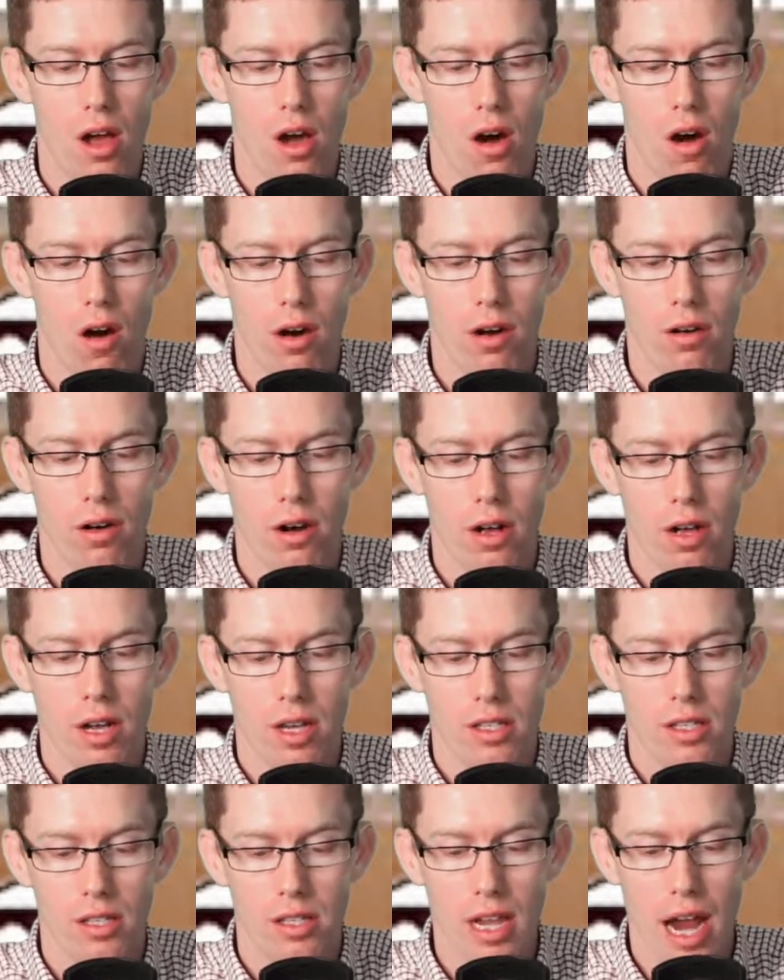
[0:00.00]
our
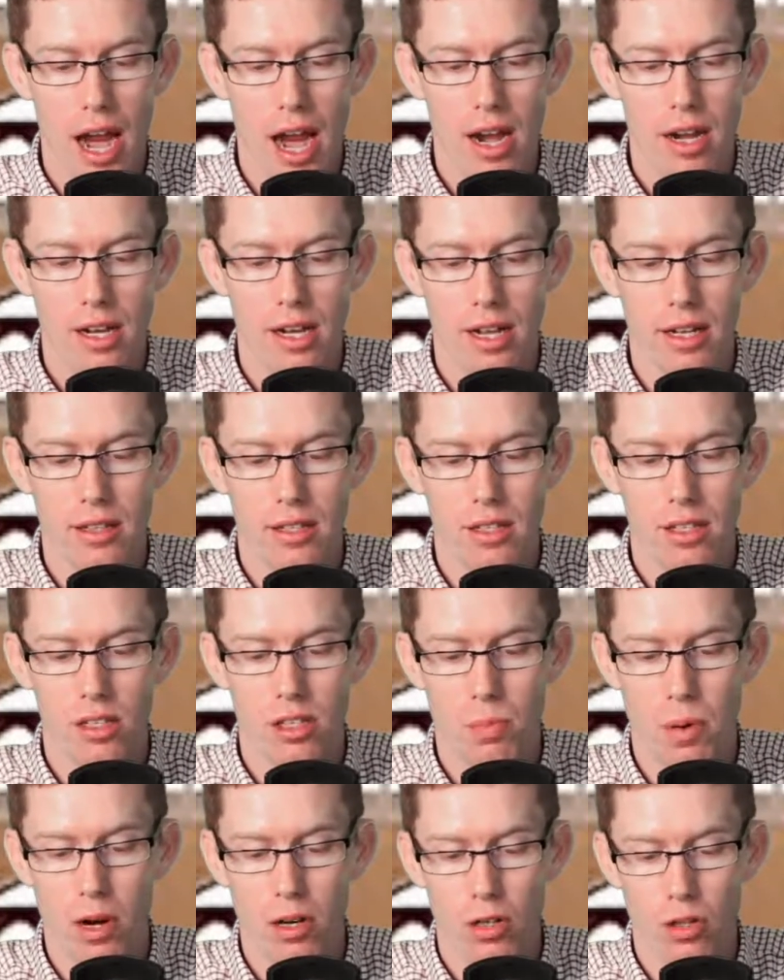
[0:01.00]
stand against the
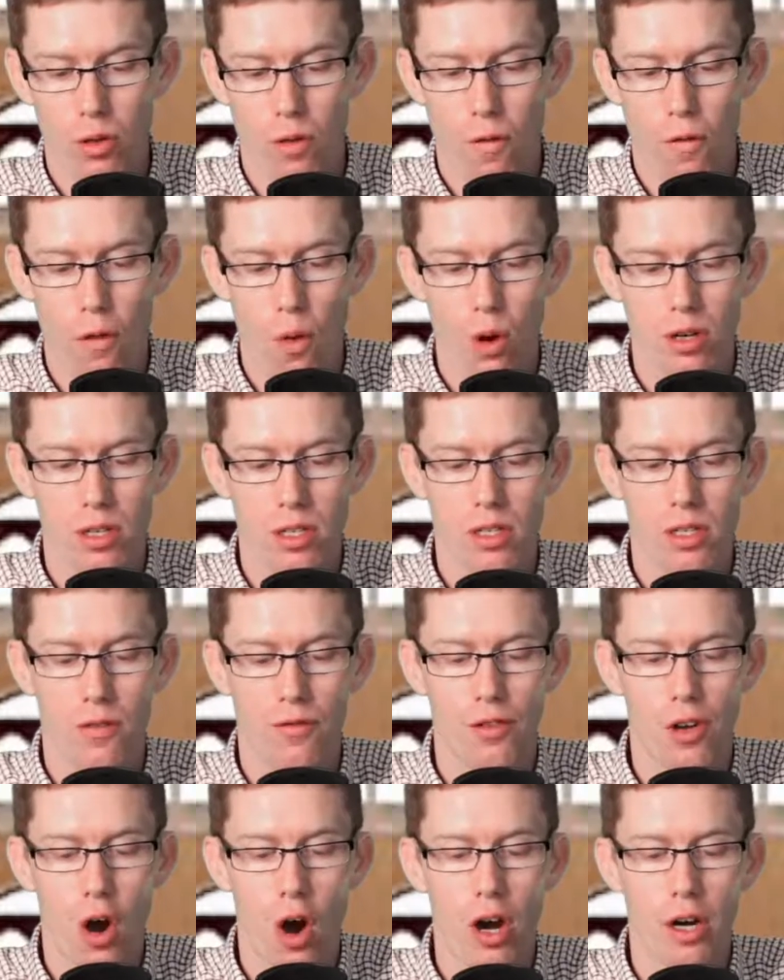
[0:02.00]
spiritual forces
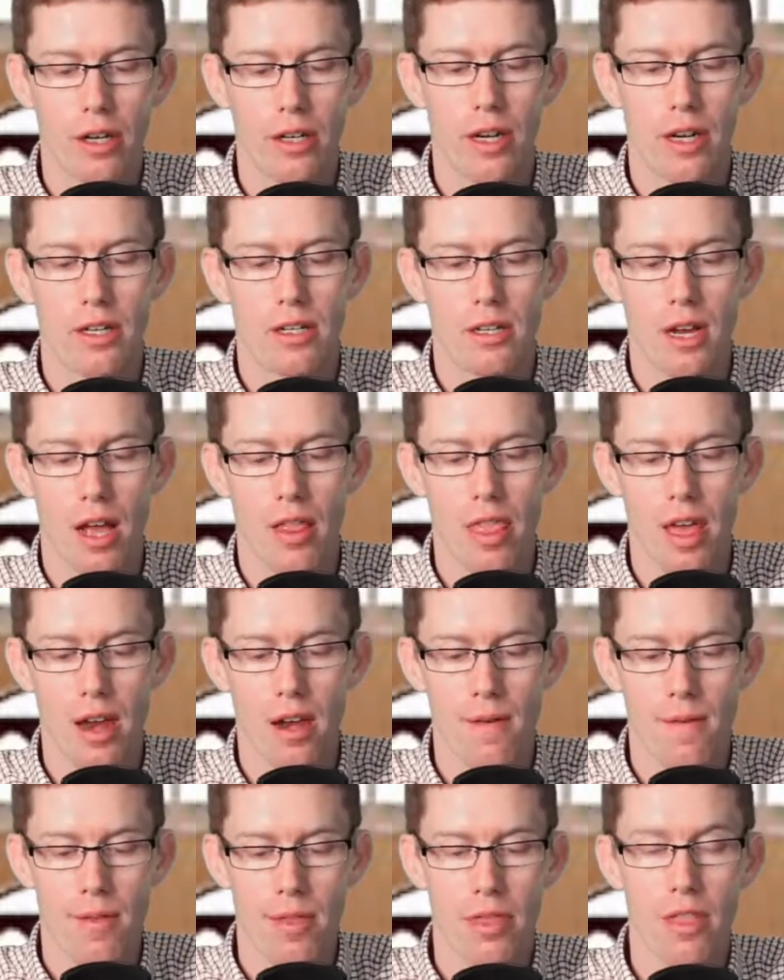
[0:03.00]
of darkness, and
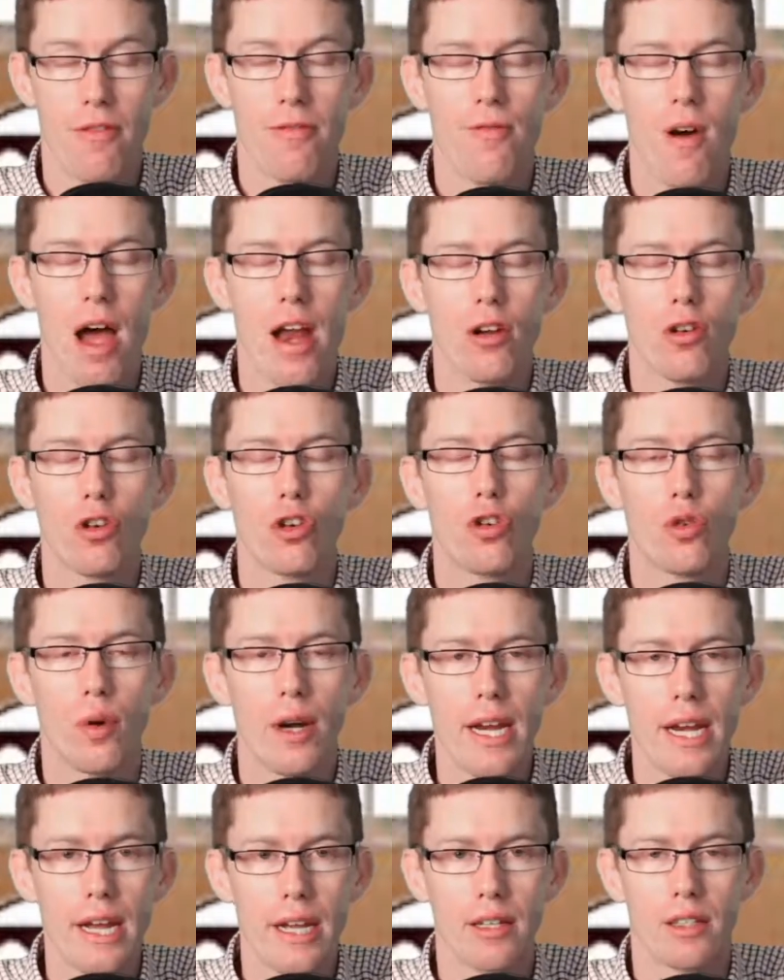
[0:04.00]
then the final
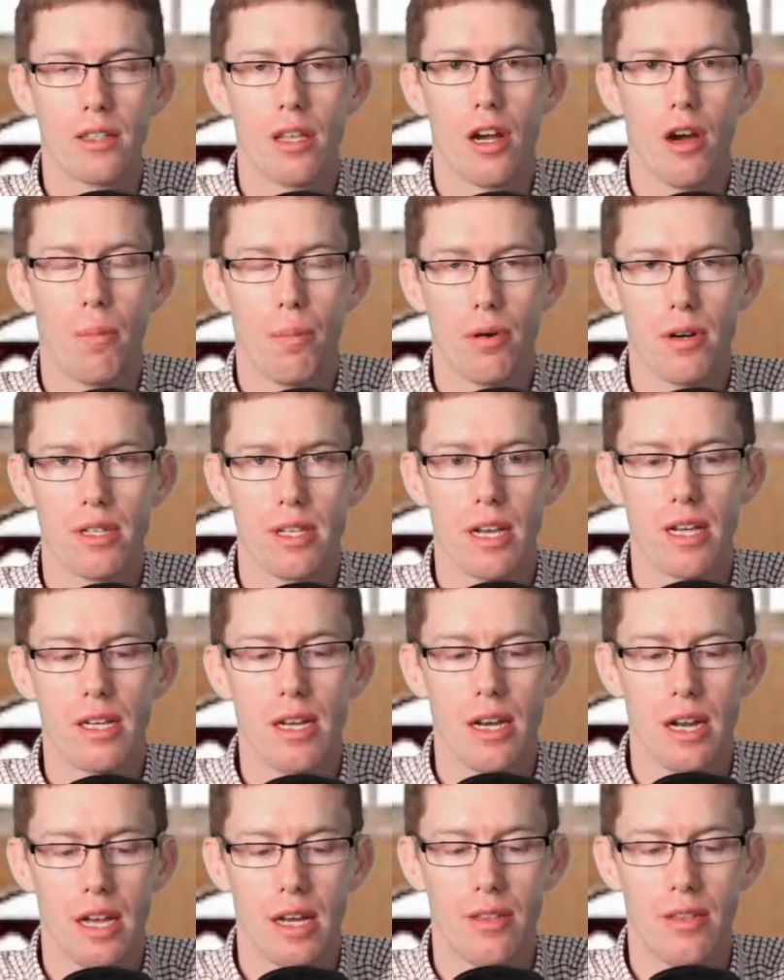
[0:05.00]
greetings that are
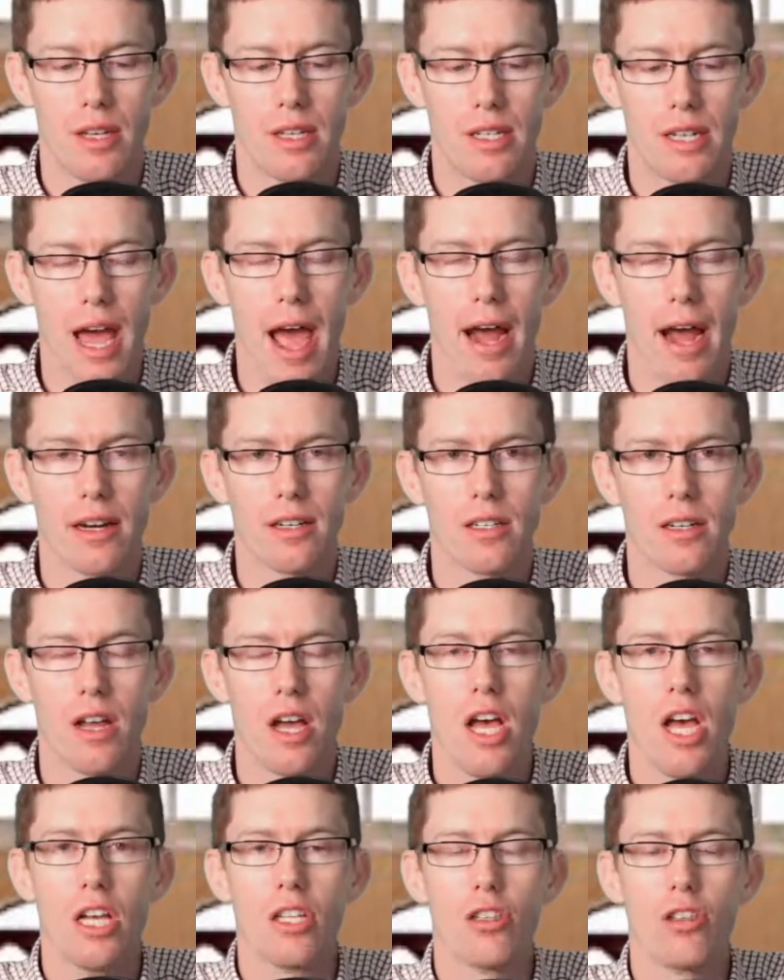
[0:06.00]
presented in the text.
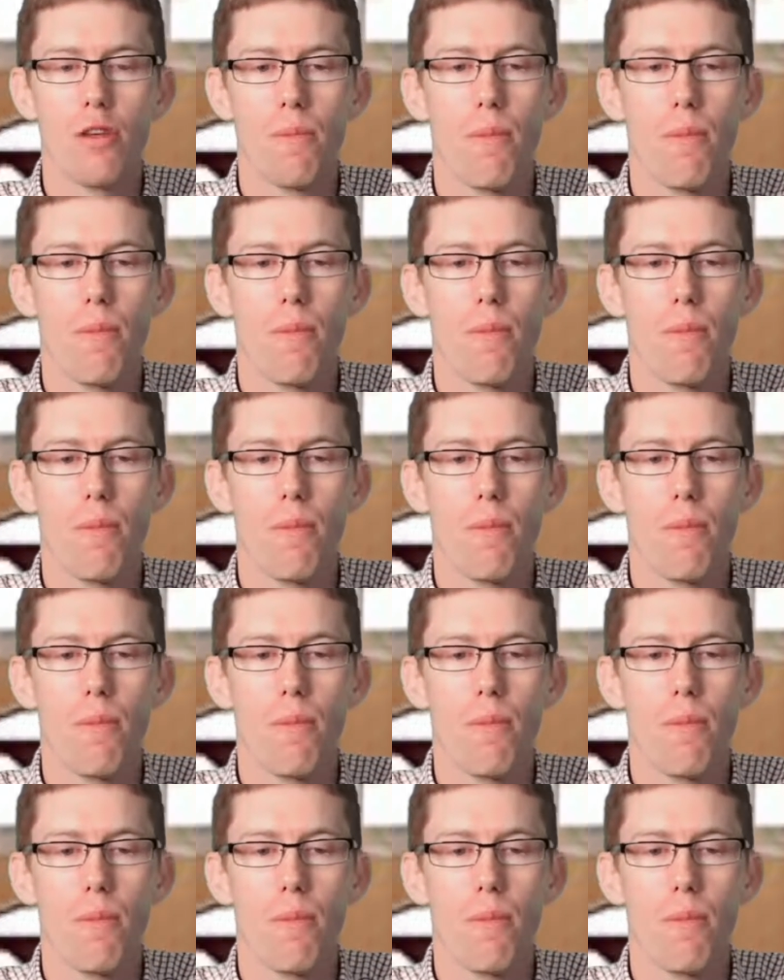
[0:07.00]
So the